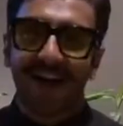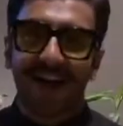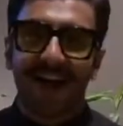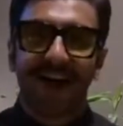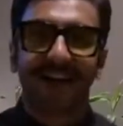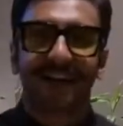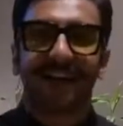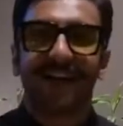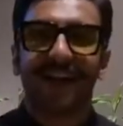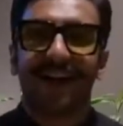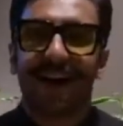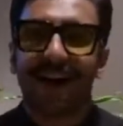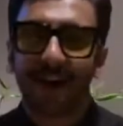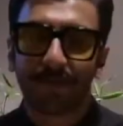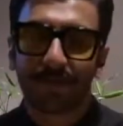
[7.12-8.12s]
Hi,
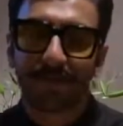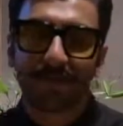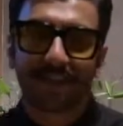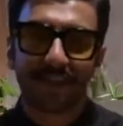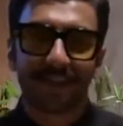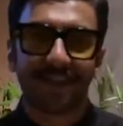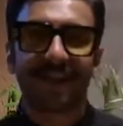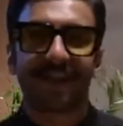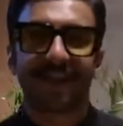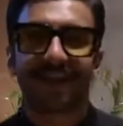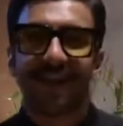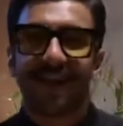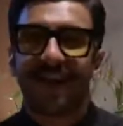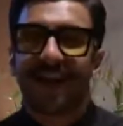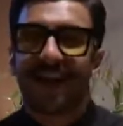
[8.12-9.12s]
I'm Ranveer Singh,
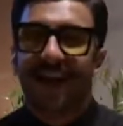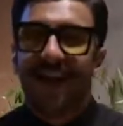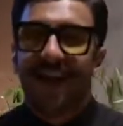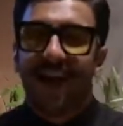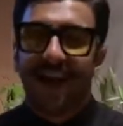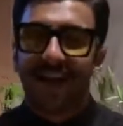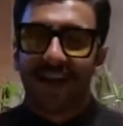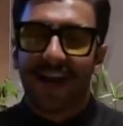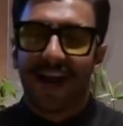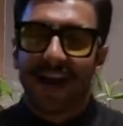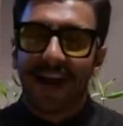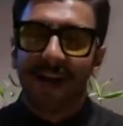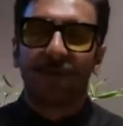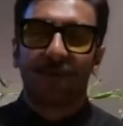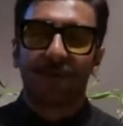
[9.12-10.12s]
and
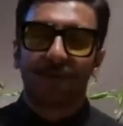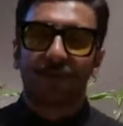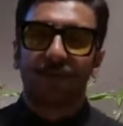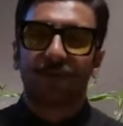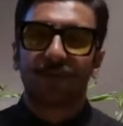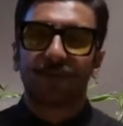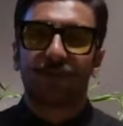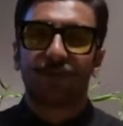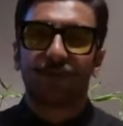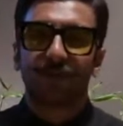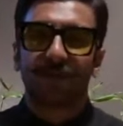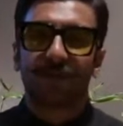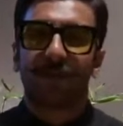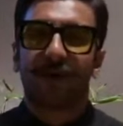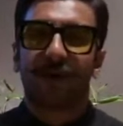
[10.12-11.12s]
I want to know the truth
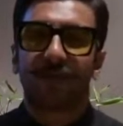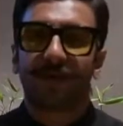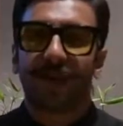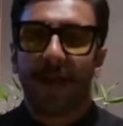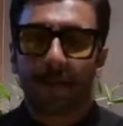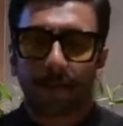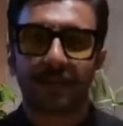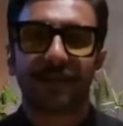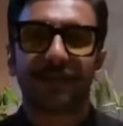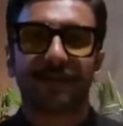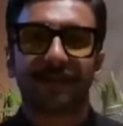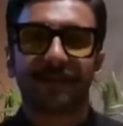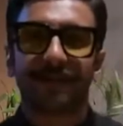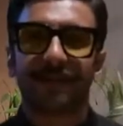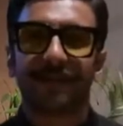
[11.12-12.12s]
about ambition.
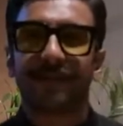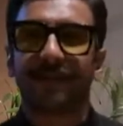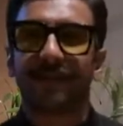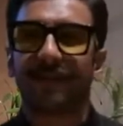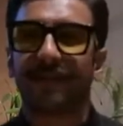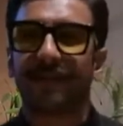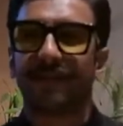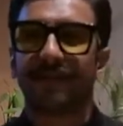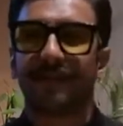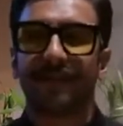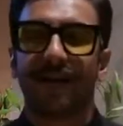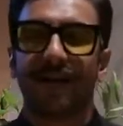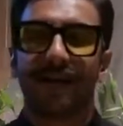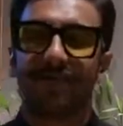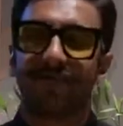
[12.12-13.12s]

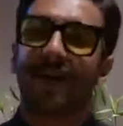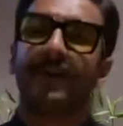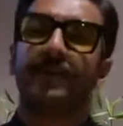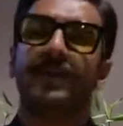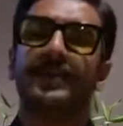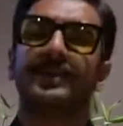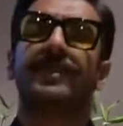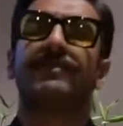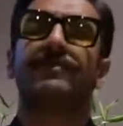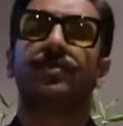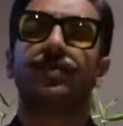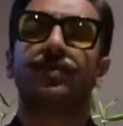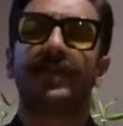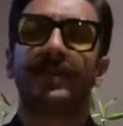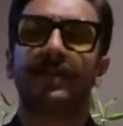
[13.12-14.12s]
I find myself to
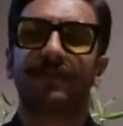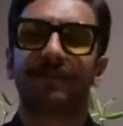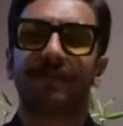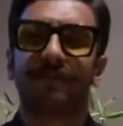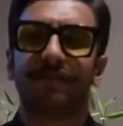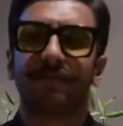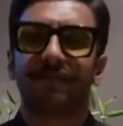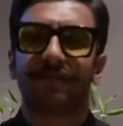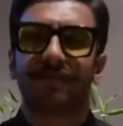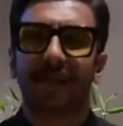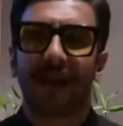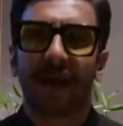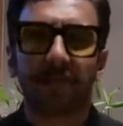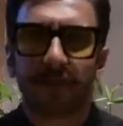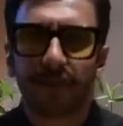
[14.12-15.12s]
be
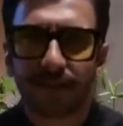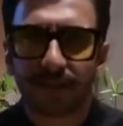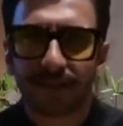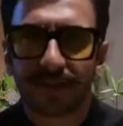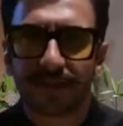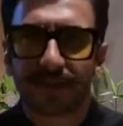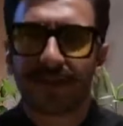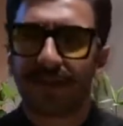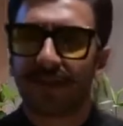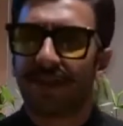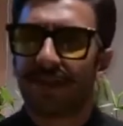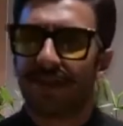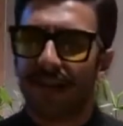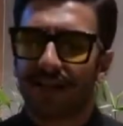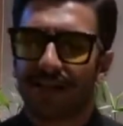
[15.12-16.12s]
ambitious,
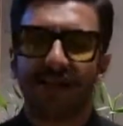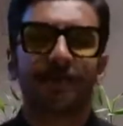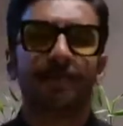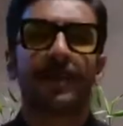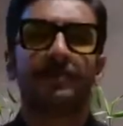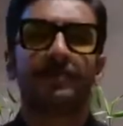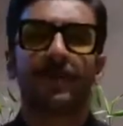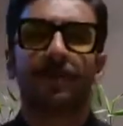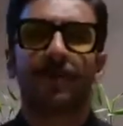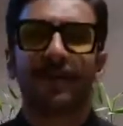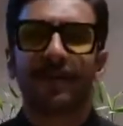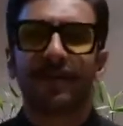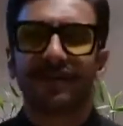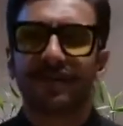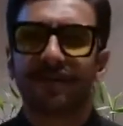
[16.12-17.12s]
and sometimes I
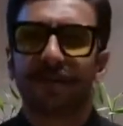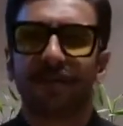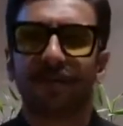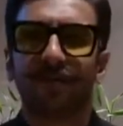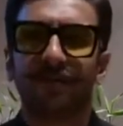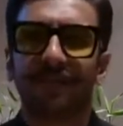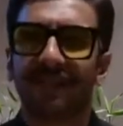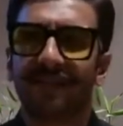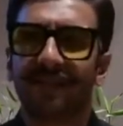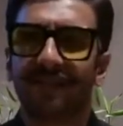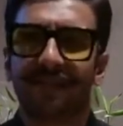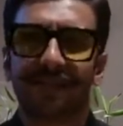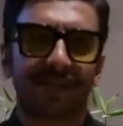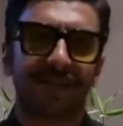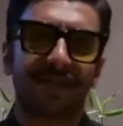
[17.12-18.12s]
wonder, is it a good thing?
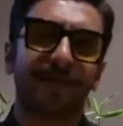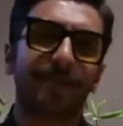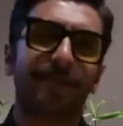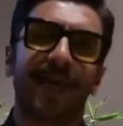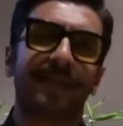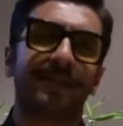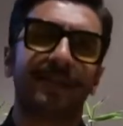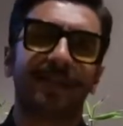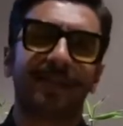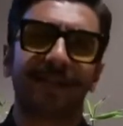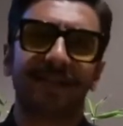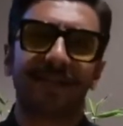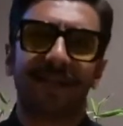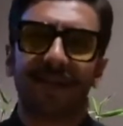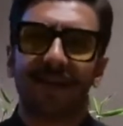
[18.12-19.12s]
Is it a bad thing?
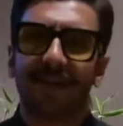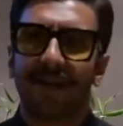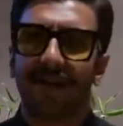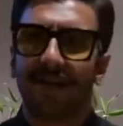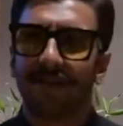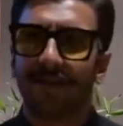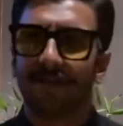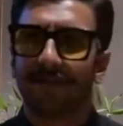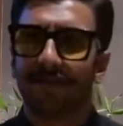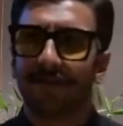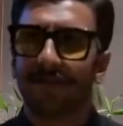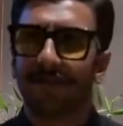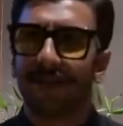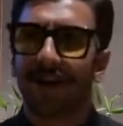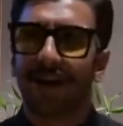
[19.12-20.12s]

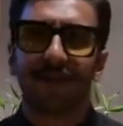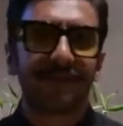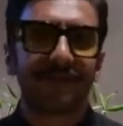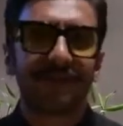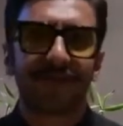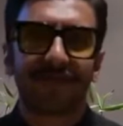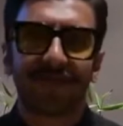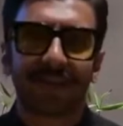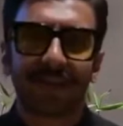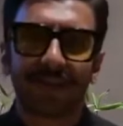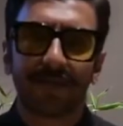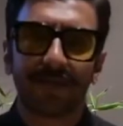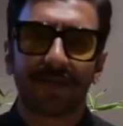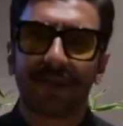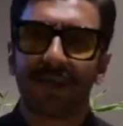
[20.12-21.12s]
How is it
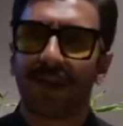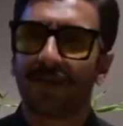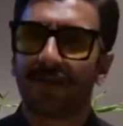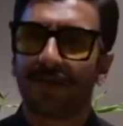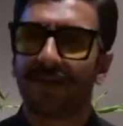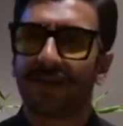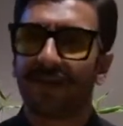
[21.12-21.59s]
affecting me? How is it